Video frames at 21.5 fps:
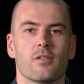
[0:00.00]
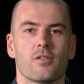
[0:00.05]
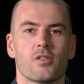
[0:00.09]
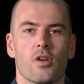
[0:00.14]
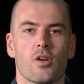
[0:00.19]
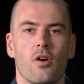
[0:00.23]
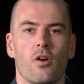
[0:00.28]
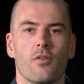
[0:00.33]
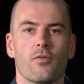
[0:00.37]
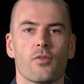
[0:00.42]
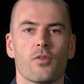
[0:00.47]

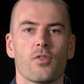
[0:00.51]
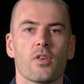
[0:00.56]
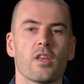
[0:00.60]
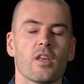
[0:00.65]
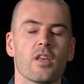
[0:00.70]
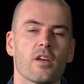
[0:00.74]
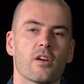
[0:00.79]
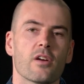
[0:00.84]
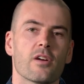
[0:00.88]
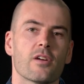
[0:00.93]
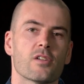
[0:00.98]
So over the
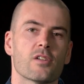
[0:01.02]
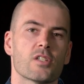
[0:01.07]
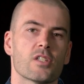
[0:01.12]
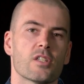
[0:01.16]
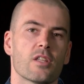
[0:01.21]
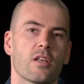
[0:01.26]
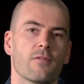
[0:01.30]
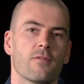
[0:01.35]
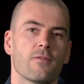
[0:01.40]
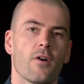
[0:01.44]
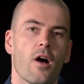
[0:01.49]
years
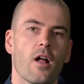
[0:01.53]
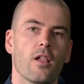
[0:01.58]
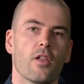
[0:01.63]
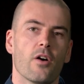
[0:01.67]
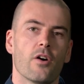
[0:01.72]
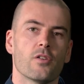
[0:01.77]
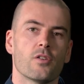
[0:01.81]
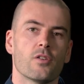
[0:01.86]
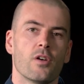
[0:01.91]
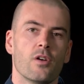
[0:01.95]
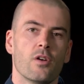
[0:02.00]
that
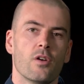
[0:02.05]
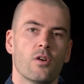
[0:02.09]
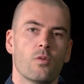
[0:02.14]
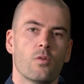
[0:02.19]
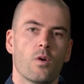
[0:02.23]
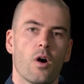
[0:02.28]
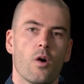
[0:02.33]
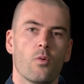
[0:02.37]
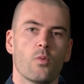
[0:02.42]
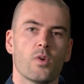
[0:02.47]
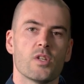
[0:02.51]
followed,
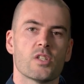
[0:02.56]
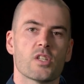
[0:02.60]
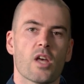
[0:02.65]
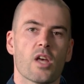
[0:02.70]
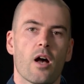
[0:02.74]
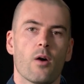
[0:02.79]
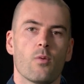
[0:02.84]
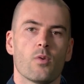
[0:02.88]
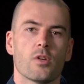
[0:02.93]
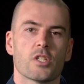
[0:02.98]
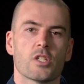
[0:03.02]
what we
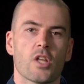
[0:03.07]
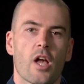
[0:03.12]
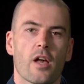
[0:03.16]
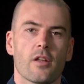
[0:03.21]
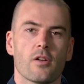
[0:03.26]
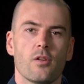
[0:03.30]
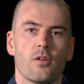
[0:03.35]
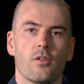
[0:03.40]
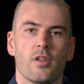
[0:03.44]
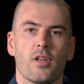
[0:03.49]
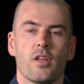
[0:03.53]
saw was
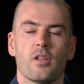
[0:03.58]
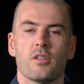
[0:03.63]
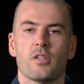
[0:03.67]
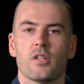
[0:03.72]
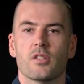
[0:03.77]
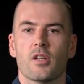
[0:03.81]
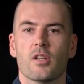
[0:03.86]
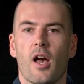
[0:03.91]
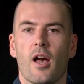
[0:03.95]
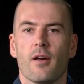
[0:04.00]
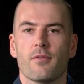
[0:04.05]
not only
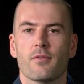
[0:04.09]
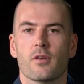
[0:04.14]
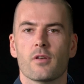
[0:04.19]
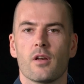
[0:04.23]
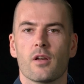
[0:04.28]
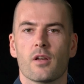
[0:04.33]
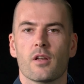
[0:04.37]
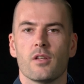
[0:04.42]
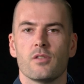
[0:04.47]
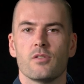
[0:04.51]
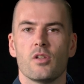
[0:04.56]
did
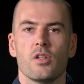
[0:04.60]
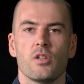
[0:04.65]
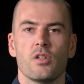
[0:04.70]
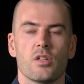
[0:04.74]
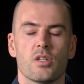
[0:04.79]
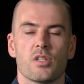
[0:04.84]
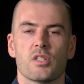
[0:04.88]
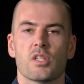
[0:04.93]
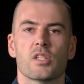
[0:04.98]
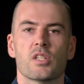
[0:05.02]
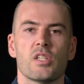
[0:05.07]
Kafka continue
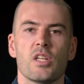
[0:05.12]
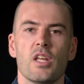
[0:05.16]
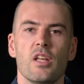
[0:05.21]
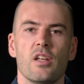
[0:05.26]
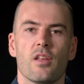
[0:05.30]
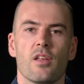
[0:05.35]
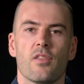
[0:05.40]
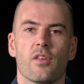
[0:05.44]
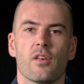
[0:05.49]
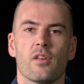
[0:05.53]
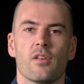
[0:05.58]
to
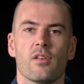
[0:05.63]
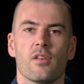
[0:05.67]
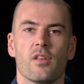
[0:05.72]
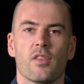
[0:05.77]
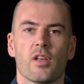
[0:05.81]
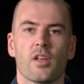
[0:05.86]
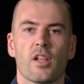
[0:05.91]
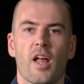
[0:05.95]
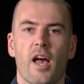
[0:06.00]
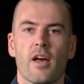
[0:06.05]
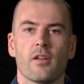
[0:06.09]
succeed in
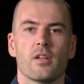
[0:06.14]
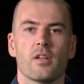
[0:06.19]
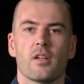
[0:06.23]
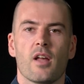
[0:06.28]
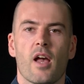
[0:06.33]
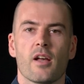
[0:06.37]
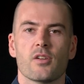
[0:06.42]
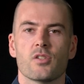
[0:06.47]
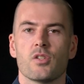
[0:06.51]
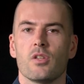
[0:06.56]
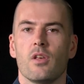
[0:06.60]
the cloud, it
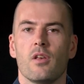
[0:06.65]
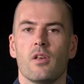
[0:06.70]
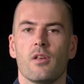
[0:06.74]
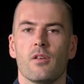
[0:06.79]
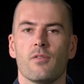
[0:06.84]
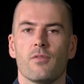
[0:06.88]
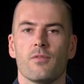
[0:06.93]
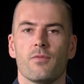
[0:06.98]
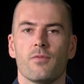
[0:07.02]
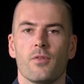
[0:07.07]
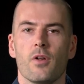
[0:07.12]
actually
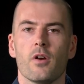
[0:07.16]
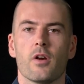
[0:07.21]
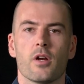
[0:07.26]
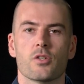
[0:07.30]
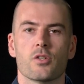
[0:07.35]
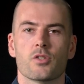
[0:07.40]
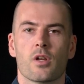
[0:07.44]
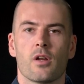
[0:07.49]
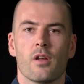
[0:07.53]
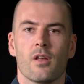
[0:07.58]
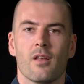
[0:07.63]

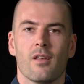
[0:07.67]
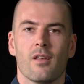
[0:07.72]
flourished.